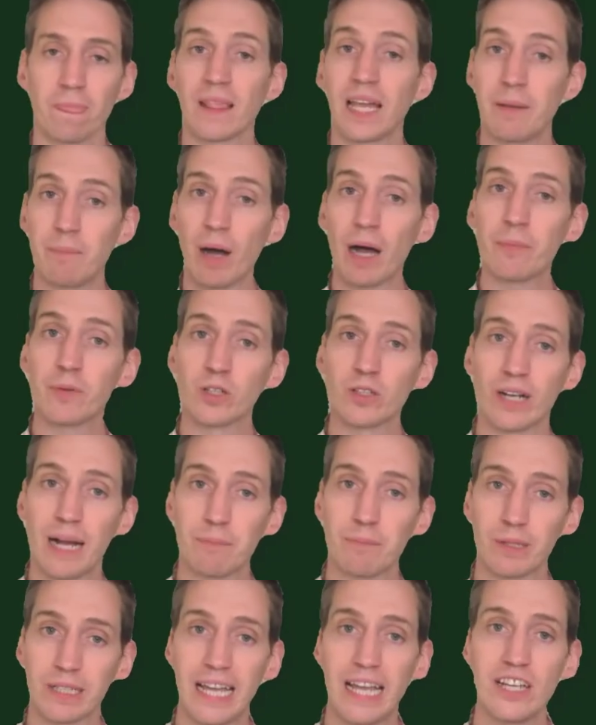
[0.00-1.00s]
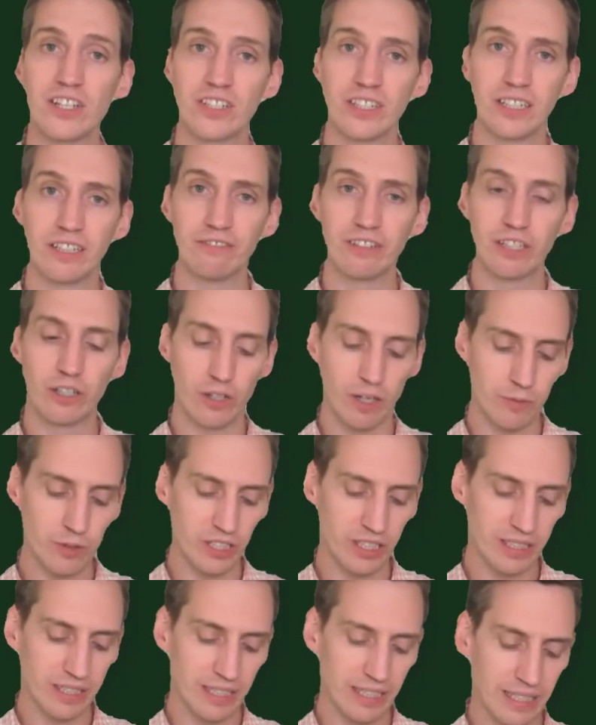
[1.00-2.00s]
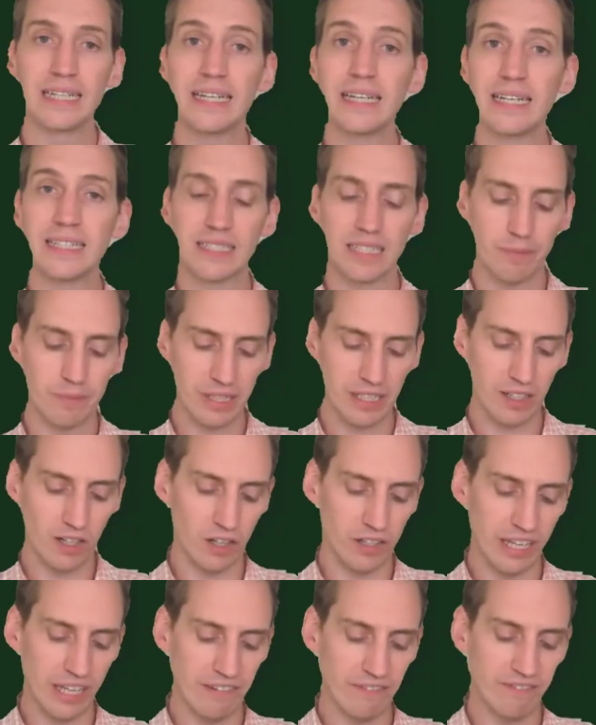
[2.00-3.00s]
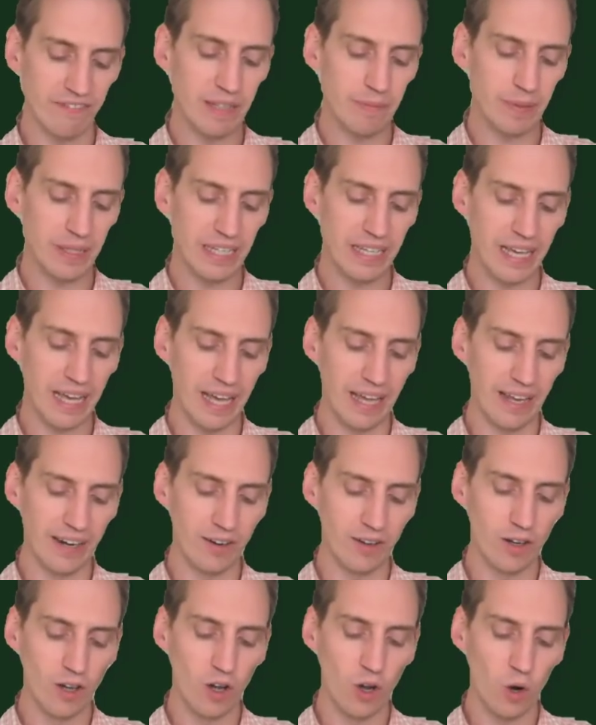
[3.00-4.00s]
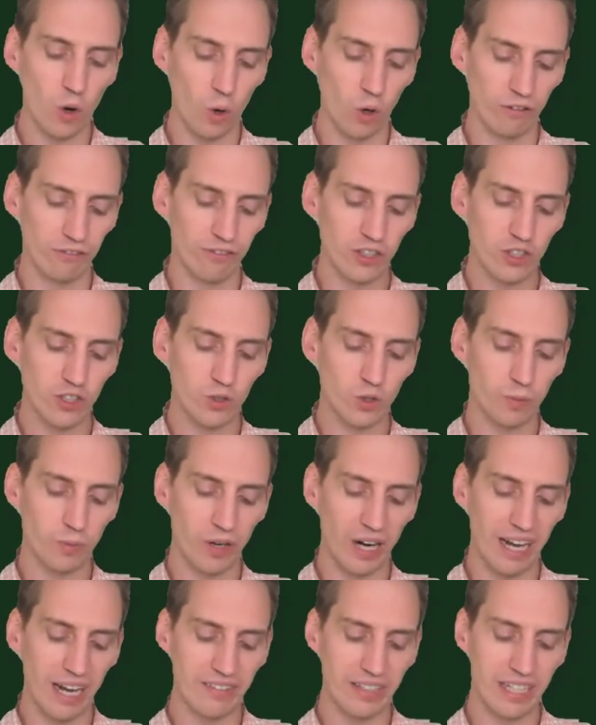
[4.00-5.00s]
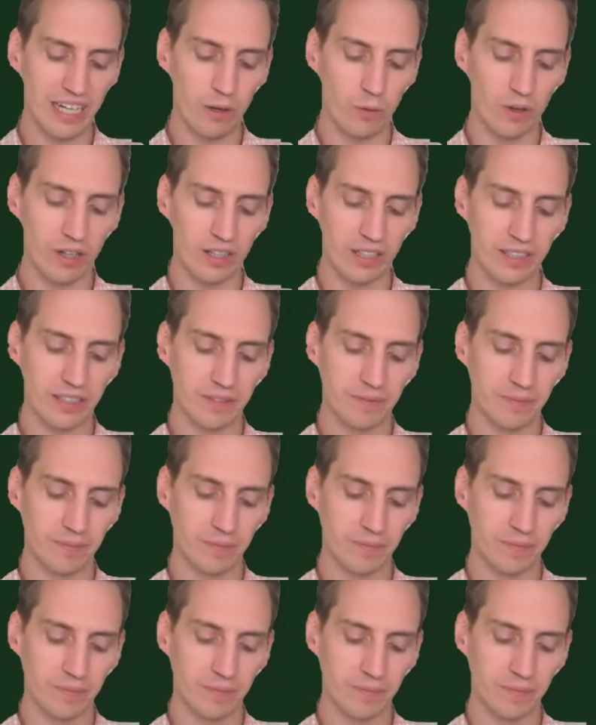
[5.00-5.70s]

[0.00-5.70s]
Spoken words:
A popular application of encryption is something called a VPN, or Virtual Private Network.